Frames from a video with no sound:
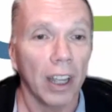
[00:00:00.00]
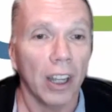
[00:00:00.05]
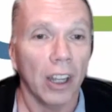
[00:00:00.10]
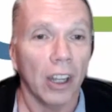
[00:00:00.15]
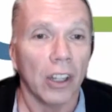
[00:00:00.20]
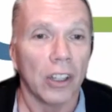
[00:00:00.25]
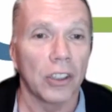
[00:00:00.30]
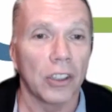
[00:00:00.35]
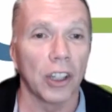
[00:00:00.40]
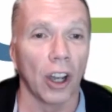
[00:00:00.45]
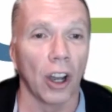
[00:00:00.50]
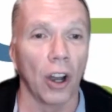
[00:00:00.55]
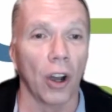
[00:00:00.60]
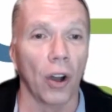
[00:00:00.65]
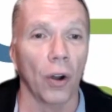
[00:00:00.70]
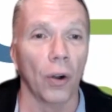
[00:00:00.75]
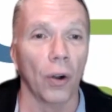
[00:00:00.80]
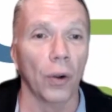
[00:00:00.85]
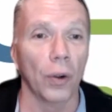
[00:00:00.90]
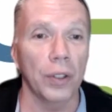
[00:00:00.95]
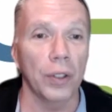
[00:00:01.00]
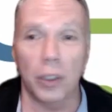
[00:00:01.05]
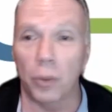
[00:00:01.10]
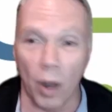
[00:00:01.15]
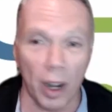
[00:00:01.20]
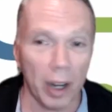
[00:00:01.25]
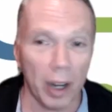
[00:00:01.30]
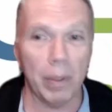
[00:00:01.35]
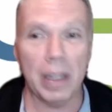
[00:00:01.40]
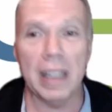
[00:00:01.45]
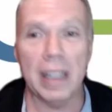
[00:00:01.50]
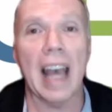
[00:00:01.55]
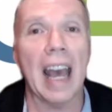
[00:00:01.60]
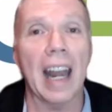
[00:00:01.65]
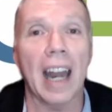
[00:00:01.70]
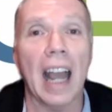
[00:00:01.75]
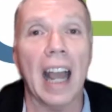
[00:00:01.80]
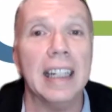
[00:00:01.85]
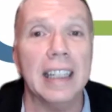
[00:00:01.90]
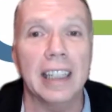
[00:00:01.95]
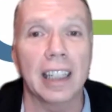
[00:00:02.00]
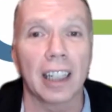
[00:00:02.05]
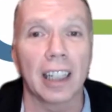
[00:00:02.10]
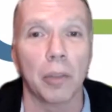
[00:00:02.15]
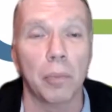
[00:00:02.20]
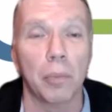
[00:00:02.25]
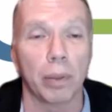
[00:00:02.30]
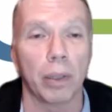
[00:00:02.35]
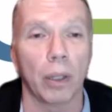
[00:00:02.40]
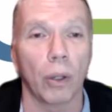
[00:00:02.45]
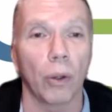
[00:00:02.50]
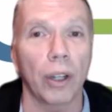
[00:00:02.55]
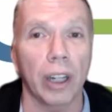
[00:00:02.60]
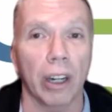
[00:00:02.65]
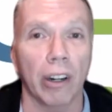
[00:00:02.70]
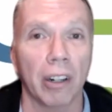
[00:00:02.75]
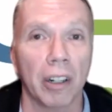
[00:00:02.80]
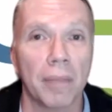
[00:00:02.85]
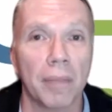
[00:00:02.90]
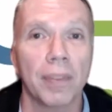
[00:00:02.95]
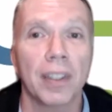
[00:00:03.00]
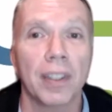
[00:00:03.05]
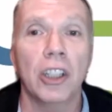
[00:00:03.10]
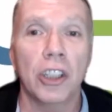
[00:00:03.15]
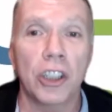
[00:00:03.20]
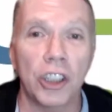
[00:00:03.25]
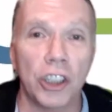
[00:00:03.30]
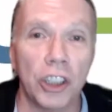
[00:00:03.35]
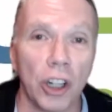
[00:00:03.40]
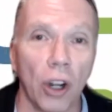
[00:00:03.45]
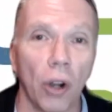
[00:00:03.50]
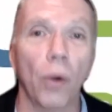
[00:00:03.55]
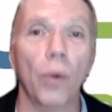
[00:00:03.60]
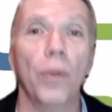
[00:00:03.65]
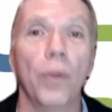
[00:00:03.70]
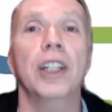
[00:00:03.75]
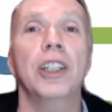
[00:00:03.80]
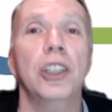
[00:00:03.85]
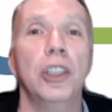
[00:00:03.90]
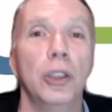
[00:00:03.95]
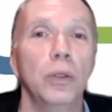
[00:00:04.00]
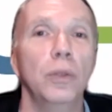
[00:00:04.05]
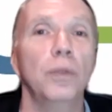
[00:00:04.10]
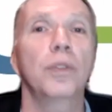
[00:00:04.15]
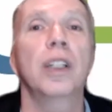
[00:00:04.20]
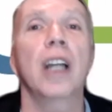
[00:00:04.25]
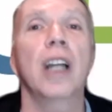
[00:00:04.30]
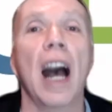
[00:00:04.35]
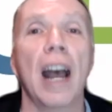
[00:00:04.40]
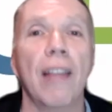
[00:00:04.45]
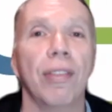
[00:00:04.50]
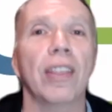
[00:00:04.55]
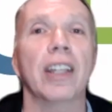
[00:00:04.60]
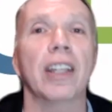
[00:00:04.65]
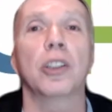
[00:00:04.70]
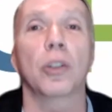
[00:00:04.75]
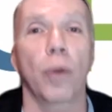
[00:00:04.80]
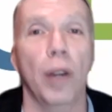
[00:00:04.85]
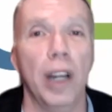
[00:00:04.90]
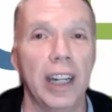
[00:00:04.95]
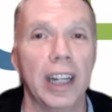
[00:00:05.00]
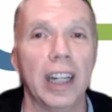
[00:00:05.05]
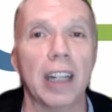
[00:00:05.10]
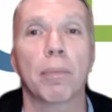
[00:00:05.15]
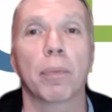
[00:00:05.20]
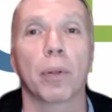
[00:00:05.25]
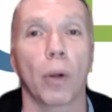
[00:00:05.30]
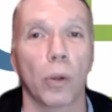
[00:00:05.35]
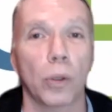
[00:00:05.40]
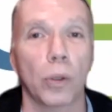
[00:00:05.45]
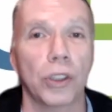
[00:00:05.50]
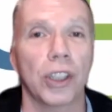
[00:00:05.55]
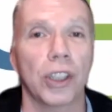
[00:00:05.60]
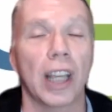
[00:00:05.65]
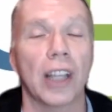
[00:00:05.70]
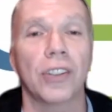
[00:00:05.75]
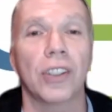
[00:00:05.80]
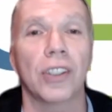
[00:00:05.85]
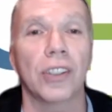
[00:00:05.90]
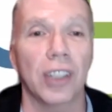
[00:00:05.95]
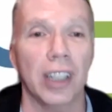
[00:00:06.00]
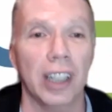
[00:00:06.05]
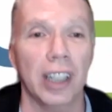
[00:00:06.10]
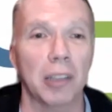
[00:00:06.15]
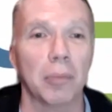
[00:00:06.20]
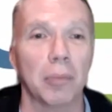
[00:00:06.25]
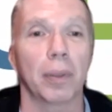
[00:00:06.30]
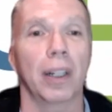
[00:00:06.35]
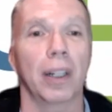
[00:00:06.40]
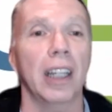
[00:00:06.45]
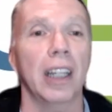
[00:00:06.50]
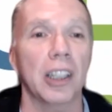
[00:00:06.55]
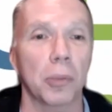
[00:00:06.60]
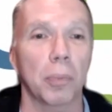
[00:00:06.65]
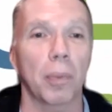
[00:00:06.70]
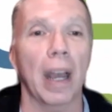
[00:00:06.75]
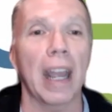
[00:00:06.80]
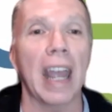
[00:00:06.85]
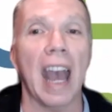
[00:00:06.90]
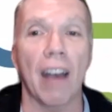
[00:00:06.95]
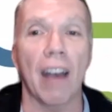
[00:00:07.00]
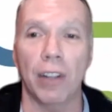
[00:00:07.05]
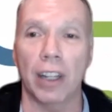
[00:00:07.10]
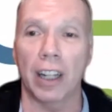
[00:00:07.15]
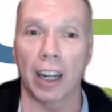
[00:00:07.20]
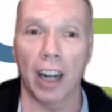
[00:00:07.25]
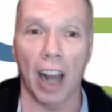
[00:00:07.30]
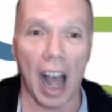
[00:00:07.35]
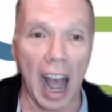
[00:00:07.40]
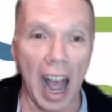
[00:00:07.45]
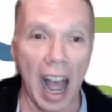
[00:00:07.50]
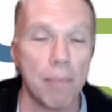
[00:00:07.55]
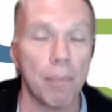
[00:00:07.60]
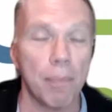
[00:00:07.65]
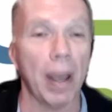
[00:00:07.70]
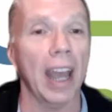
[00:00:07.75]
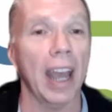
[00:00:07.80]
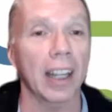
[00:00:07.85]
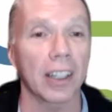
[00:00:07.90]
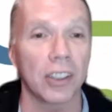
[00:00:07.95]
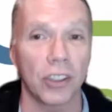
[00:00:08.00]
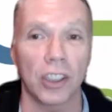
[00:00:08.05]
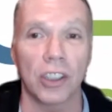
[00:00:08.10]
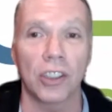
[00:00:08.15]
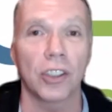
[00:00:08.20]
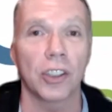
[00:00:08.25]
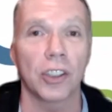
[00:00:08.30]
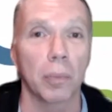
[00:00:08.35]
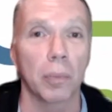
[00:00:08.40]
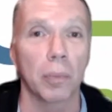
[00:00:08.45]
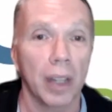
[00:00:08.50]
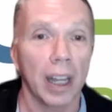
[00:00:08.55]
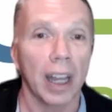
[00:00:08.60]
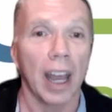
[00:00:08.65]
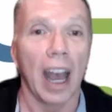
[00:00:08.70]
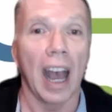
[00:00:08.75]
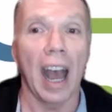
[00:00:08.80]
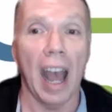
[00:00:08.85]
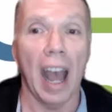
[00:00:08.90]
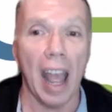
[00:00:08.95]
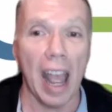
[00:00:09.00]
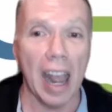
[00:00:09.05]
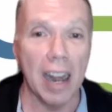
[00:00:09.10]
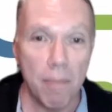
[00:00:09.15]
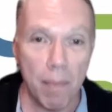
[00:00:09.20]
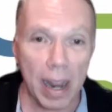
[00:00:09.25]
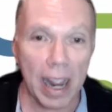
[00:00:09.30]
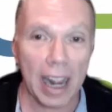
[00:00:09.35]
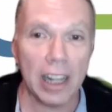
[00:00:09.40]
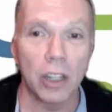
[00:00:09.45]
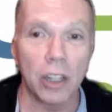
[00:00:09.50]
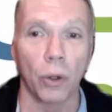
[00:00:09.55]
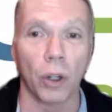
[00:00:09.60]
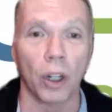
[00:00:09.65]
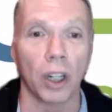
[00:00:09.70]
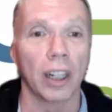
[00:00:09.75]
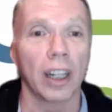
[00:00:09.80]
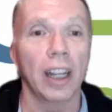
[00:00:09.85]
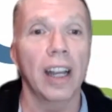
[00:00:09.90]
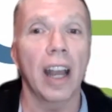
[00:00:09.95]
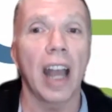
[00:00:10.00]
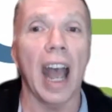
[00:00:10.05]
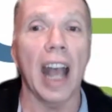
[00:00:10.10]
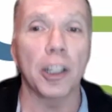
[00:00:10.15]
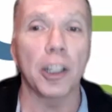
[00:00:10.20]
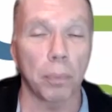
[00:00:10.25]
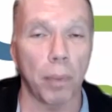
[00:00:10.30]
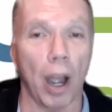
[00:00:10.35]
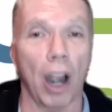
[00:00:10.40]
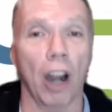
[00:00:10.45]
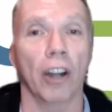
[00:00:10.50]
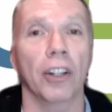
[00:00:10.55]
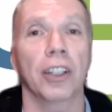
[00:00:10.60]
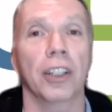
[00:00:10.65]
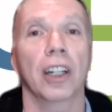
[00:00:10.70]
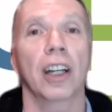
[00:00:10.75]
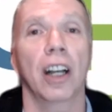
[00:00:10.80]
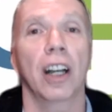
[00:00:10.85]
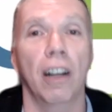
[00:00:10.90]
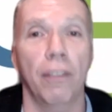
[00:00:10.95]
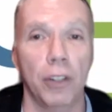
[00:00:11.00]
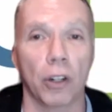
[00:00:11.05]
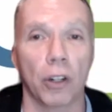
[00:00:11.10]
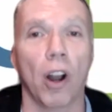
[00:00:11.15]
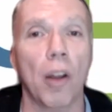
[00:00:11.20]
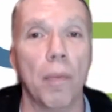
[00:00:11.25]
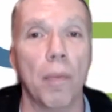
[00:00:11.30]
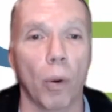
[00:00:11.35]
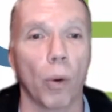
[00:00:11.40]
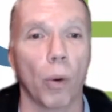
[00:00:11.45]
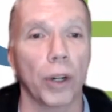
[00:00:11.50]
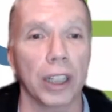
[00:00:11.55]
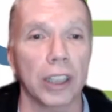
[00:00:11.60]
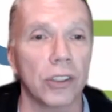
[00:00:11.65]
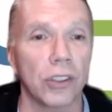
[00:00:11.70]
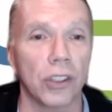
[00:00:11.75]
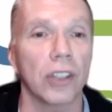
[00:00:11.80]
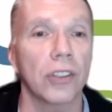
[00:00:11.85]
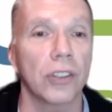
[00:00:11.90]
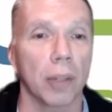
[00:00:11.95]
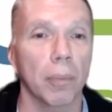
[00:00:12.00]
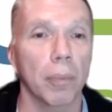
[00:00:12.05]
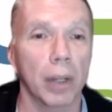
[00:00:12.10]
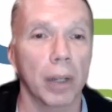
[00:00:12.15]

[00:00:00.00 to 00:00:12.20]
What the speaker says: So you want to be that ideal employer. Show that you've got the training processes in place by having an IPAC system and manual as part of your onboarding system.